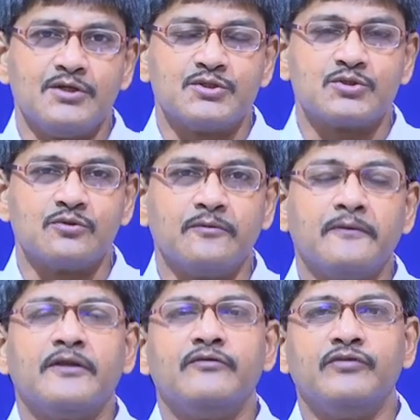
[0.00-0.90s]
So,
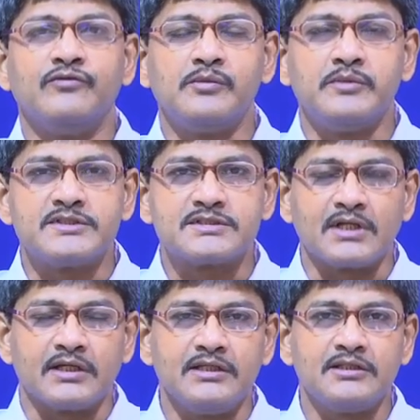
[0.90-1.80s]
we will be
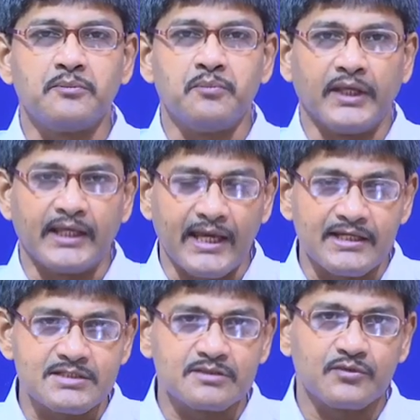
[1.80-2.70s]
studying the
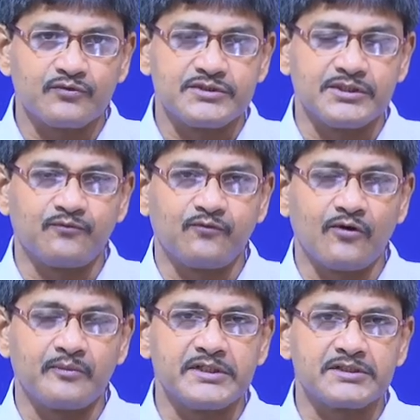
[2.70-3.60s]
mechanism of chip
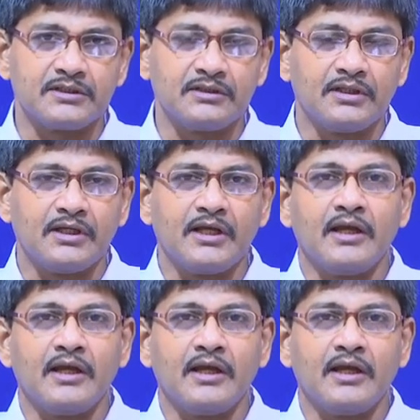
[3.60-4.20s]
formation,